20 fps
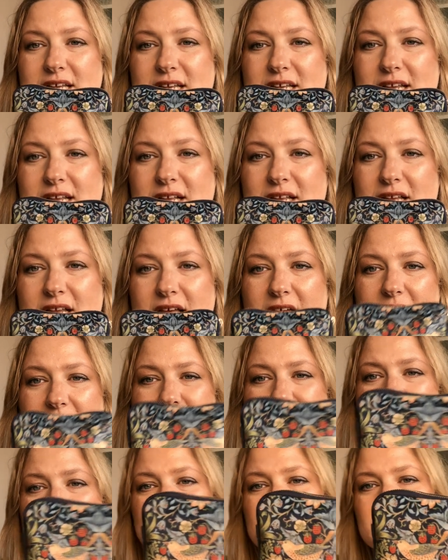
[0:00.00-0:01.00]
a little
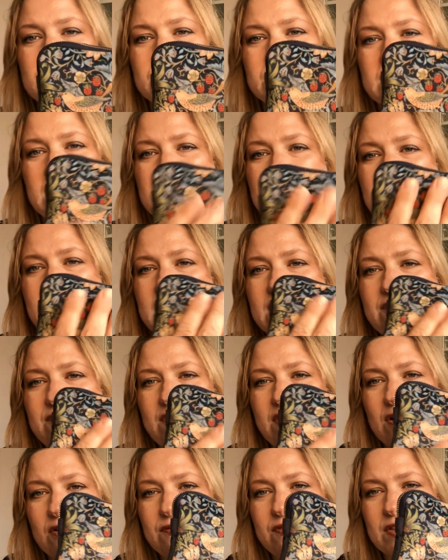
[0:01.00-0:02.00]
essentials and in the
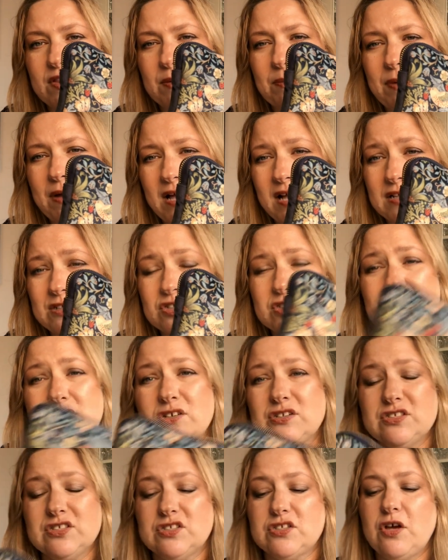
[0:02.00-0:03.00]
velvet, the pattern just
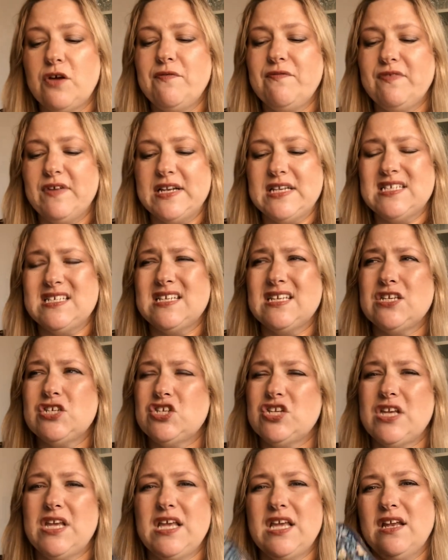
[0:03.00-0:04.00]
looks so
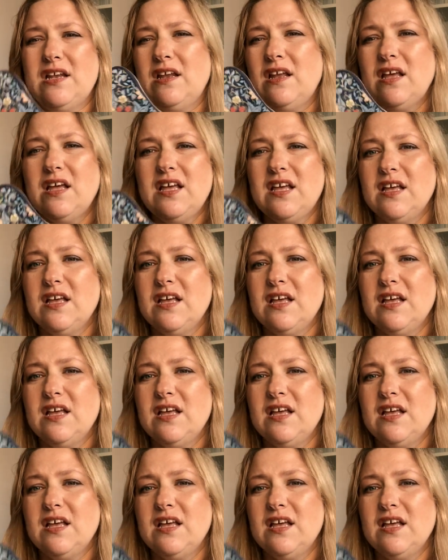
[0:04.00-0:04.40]
vintagey and